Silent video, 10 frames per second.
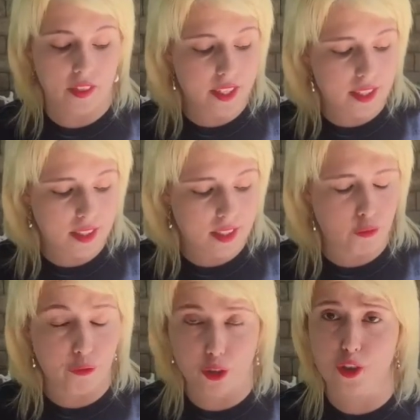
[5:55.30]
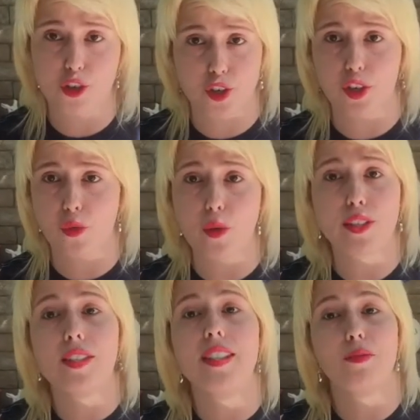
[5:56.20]
this is for sure
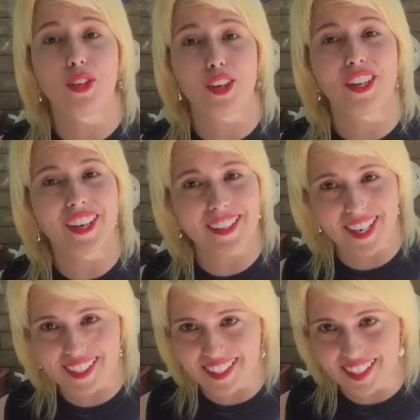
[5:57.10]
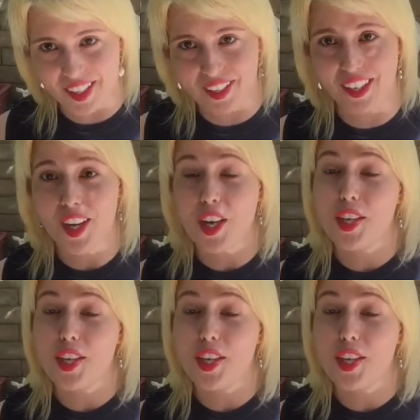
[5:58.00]
going to seem very unnecessary